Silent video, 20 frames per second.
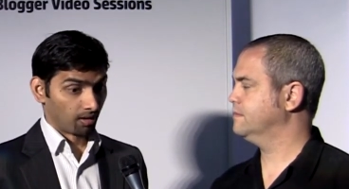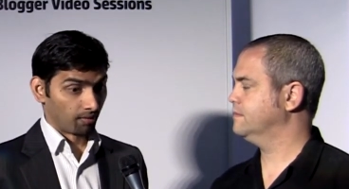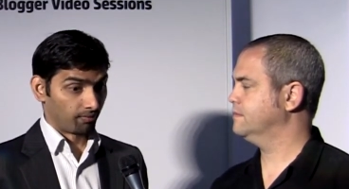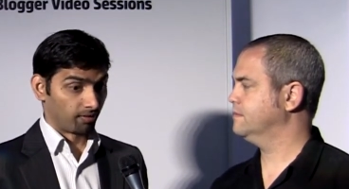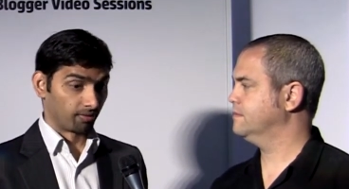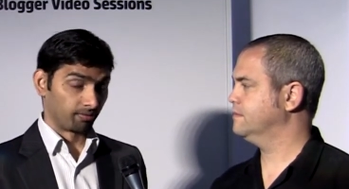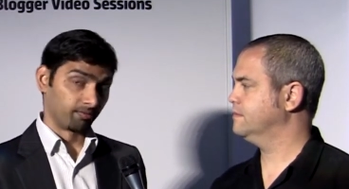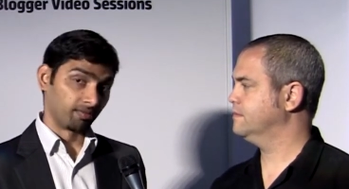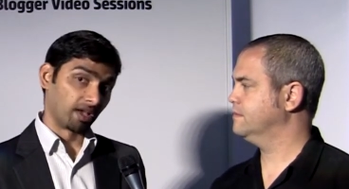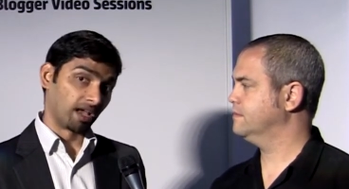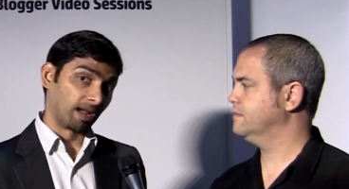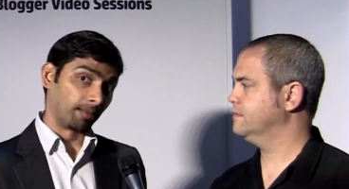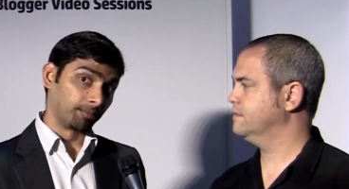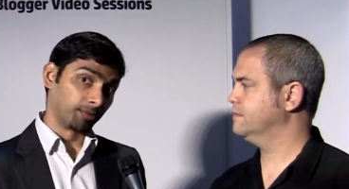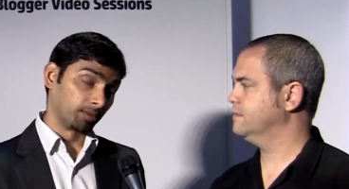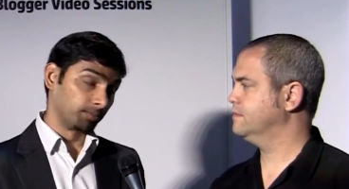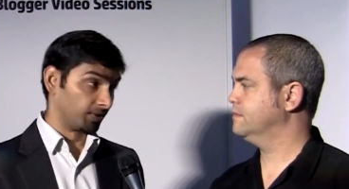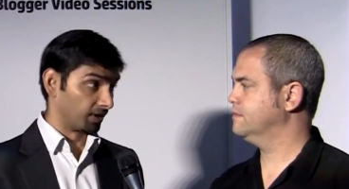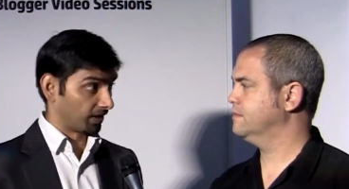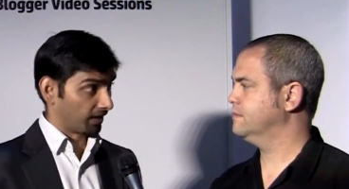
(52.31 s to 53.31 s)
Speaker 1: We have amped
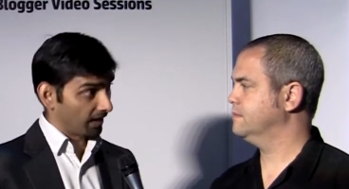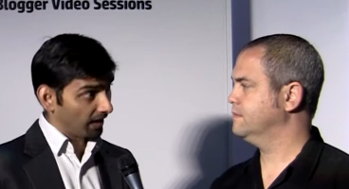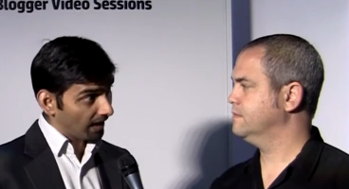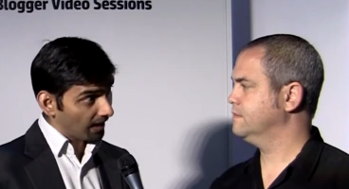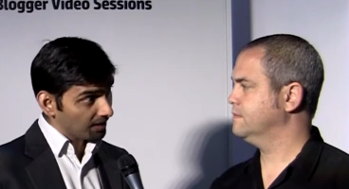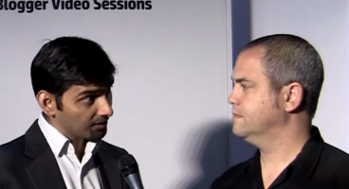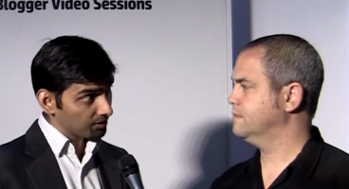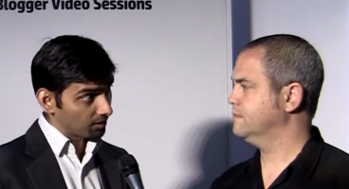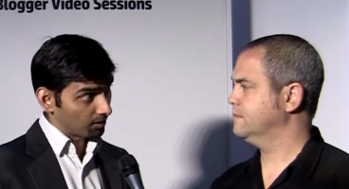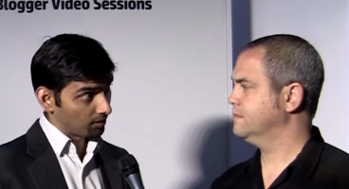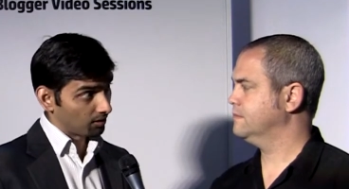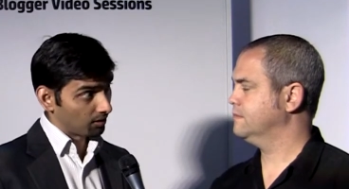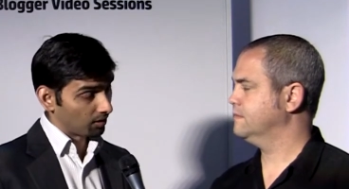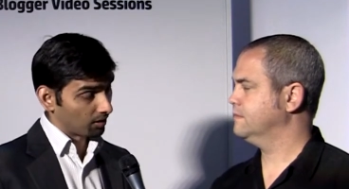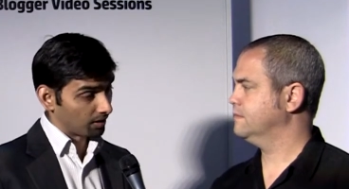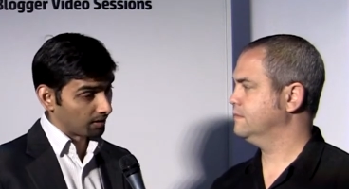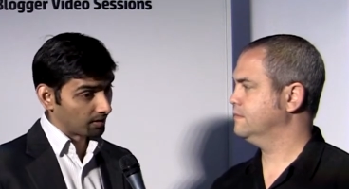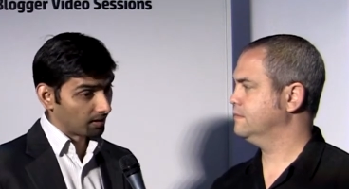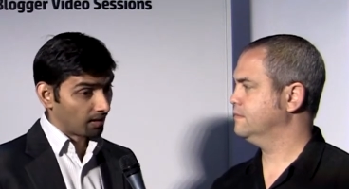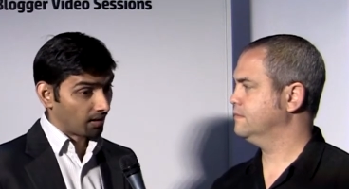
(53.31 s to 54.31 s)
up the cache a
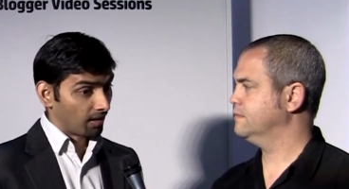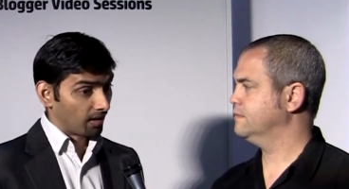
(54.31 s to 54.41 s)
lot,